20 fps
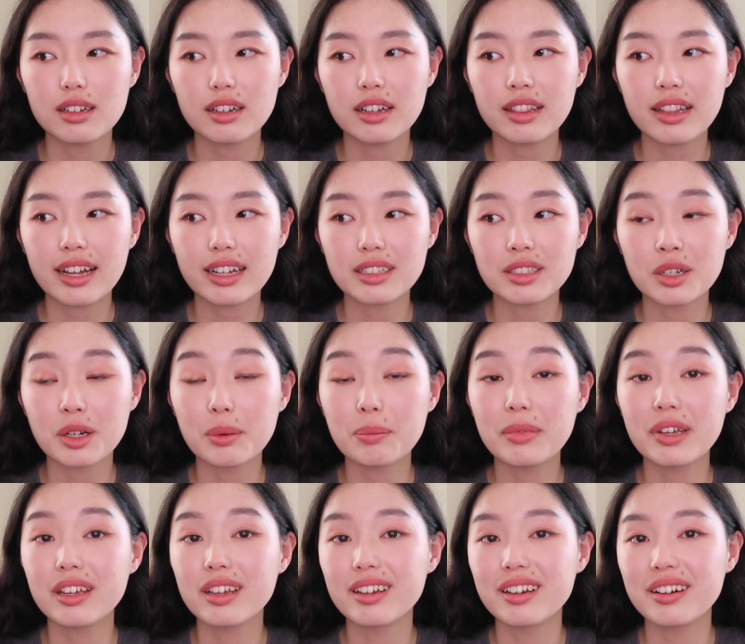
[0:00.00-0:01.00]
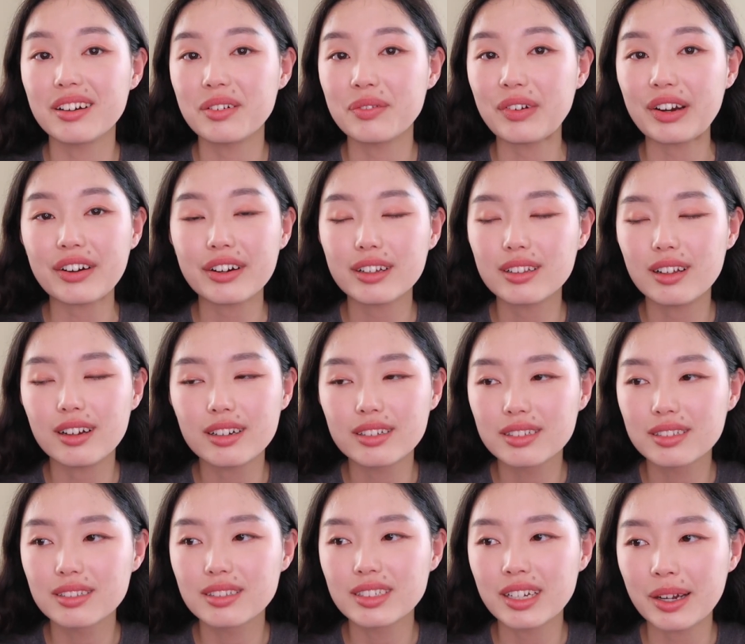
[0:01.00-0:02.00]
And that took me a very
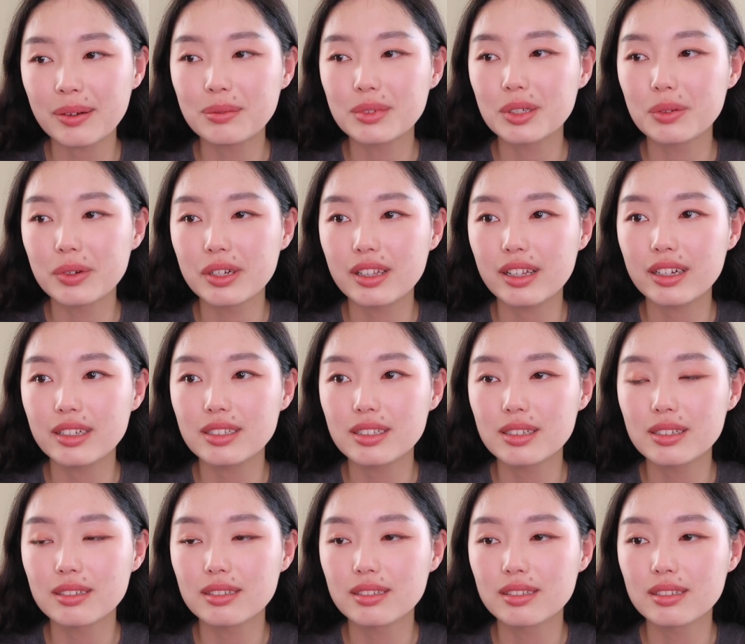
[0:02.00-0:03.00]
long time to realize.